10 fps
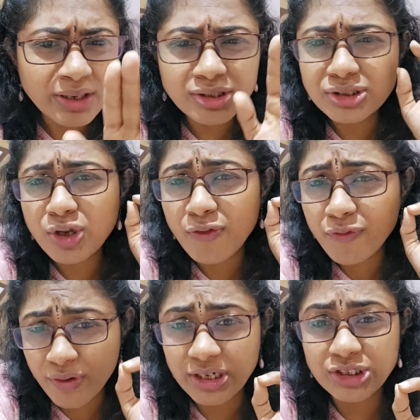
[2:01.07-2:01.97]
it is your
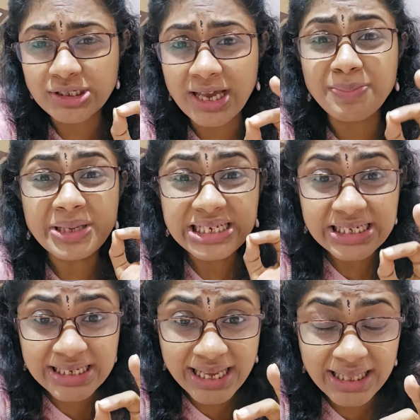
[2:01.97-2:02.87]
fresh time,
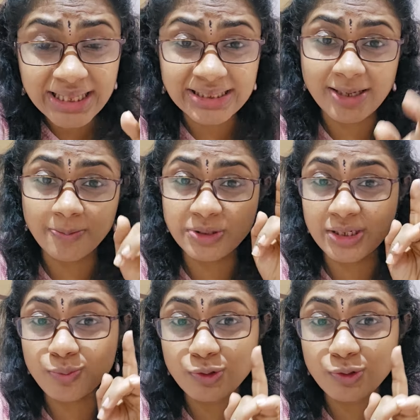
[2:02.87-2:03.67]
take the subject